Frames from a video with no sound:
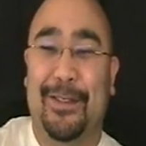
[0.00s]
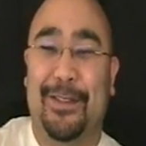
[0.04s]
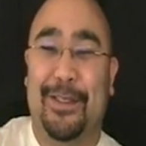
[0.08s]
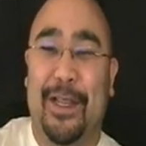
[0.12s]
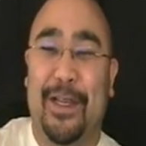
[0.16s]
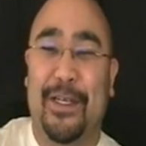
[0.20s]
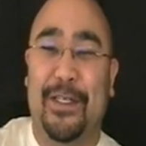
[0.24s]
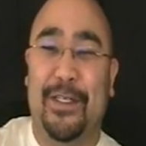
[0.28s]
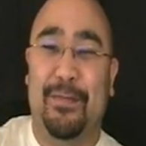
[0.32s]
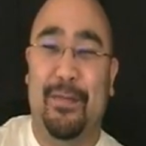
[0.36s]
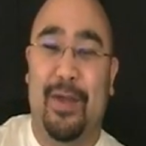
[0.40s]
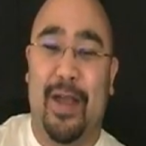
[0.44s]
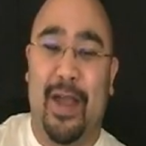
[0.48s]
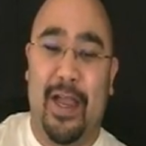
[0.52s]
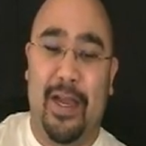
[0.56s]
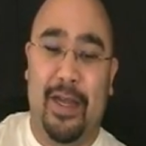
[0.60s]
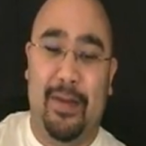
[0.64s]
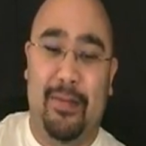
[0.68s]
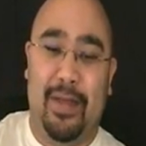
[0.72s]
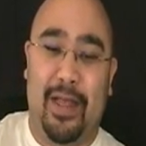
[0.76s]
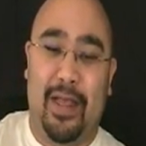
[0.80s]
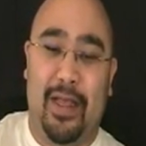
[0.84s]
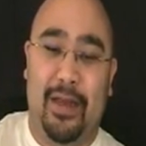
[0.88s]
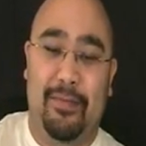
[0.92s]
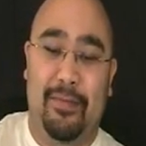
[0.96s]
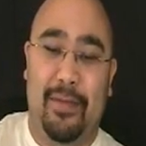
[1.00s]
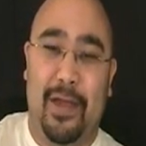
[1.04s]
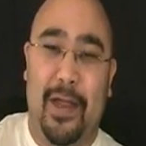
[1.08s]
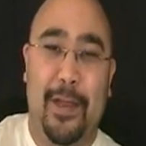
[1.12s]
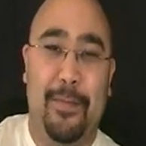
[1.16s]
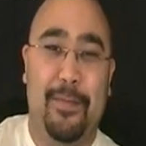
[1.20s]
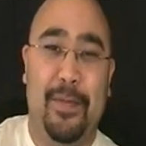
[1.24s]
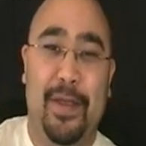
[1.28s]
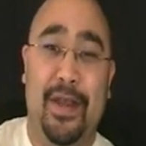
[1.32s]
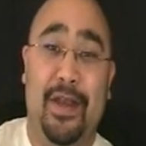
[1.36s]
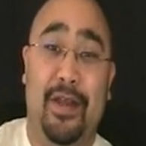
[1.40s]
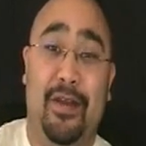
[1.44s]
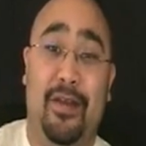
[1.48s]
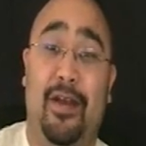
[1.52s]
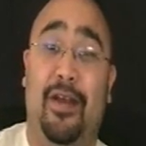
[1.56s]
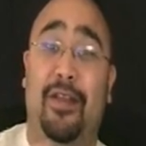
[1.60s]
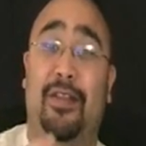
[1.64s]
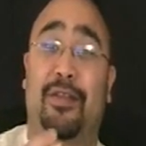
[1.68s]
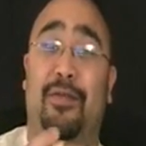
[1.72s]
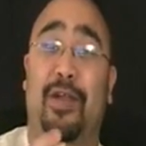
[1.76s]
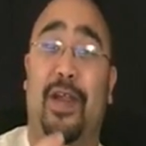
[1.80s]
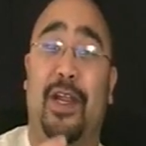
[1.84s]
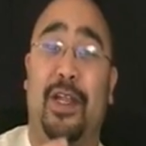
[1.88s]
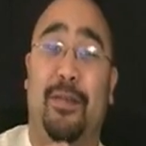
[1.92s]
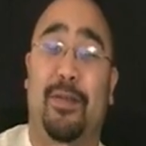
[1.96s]
change your mind about my opinion
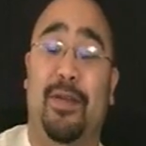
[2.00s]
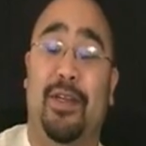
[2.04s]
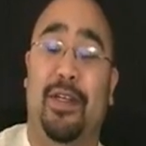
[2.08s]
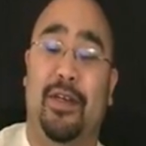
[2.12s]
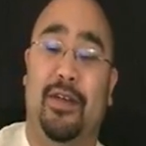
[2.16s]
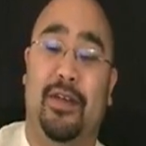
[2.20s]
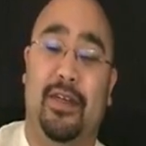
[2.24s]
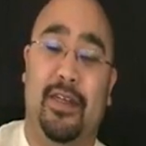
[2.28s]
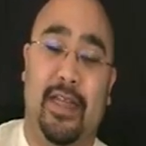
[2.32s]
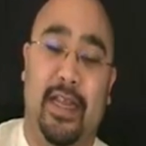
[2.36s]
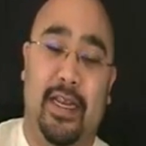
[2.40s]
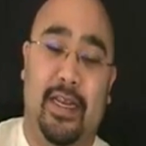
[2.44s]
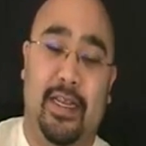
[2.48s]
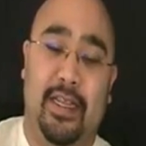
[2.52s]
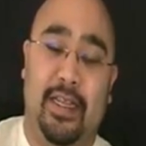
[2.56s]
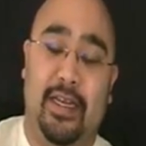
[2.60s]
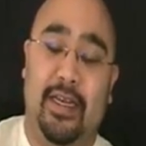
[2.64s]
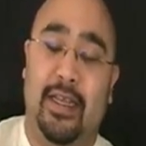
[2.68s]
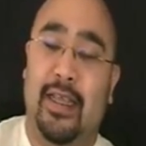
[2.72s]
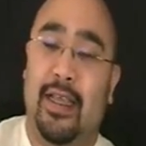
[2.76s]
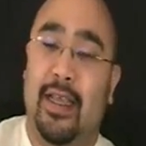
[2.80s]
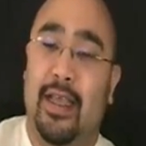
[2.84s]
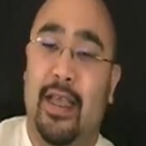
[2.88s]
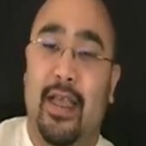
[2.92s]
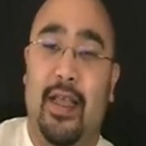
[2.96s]
on the Rocky Patel Connecticut.